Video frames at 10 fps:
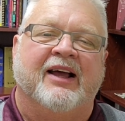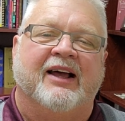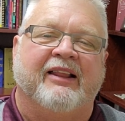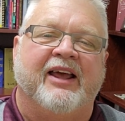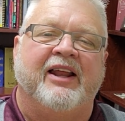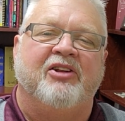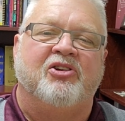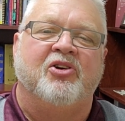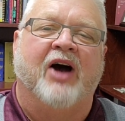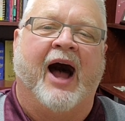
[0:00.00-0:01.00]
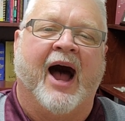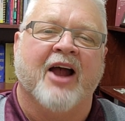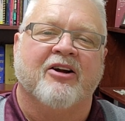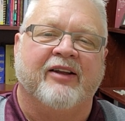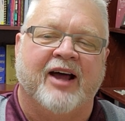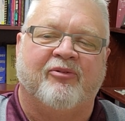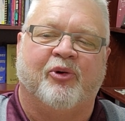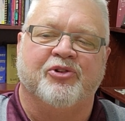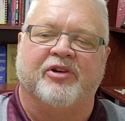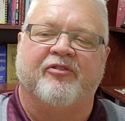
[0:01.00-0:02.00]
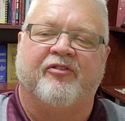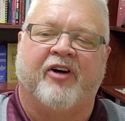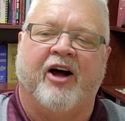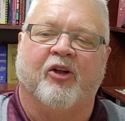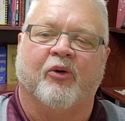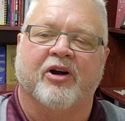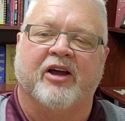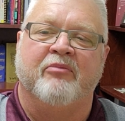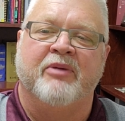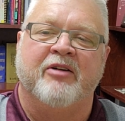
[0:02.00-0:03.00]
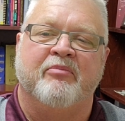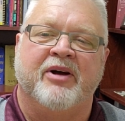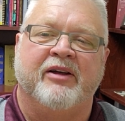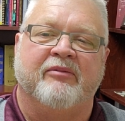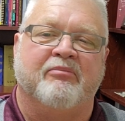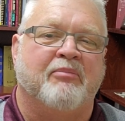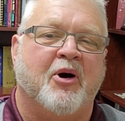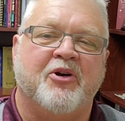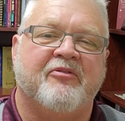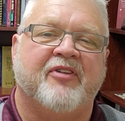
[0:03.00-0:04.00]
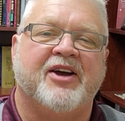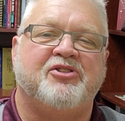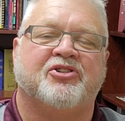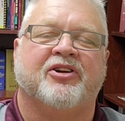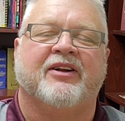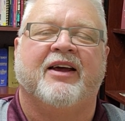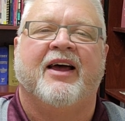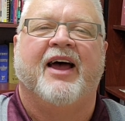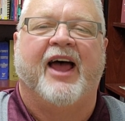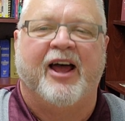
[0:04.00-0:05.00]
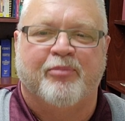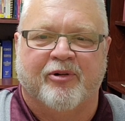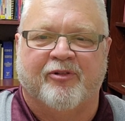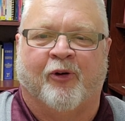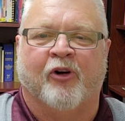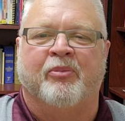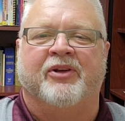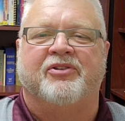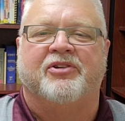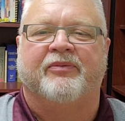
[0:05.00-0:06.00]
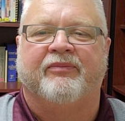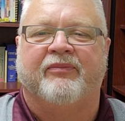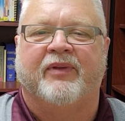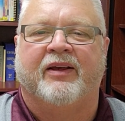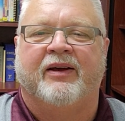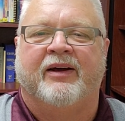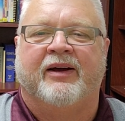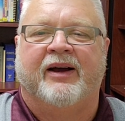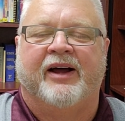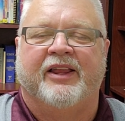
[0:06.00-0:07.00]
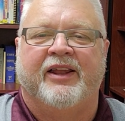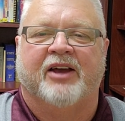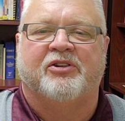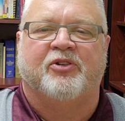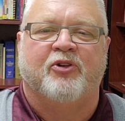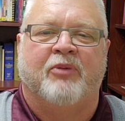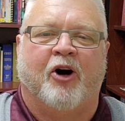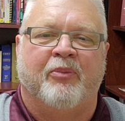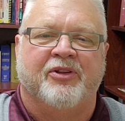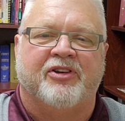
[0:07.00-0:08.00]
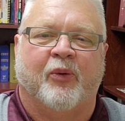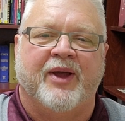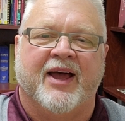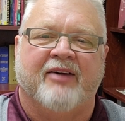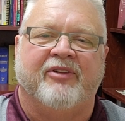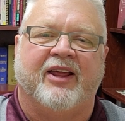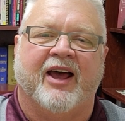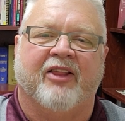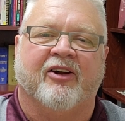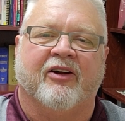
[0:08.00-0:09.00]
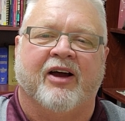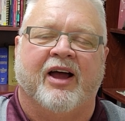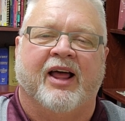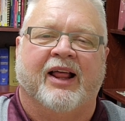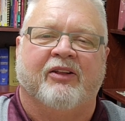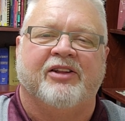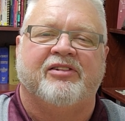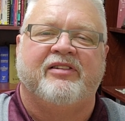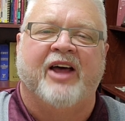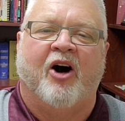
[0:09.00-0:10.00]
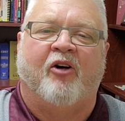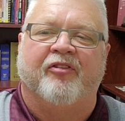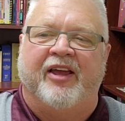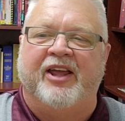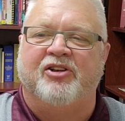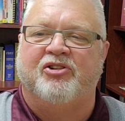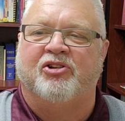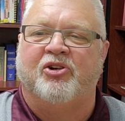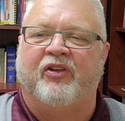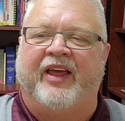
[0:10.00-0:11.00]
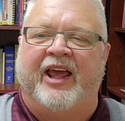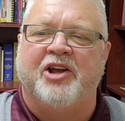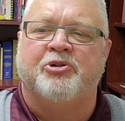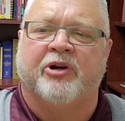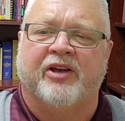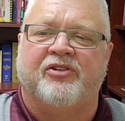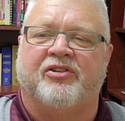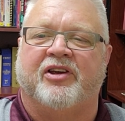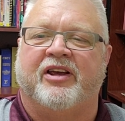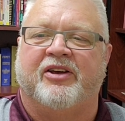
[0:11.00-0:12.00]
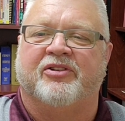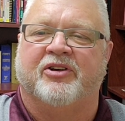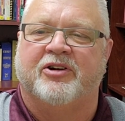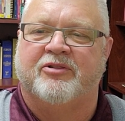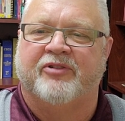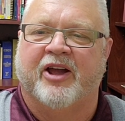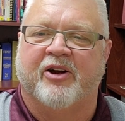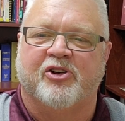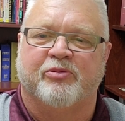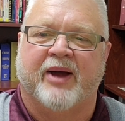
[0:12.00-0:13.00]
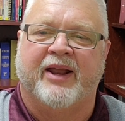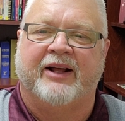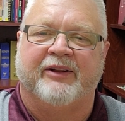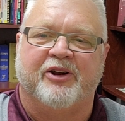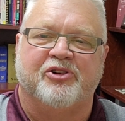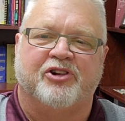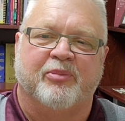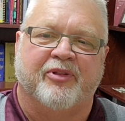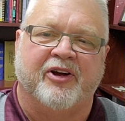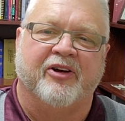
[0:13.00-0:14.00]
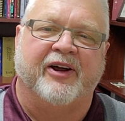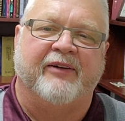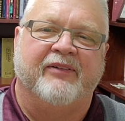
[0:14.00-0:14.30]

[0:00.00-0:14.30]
leading to higher levels of follower commitment, motivation, and performance. In the next few moments that we have together, let's delve into the intricacies of charismatic leadership theory,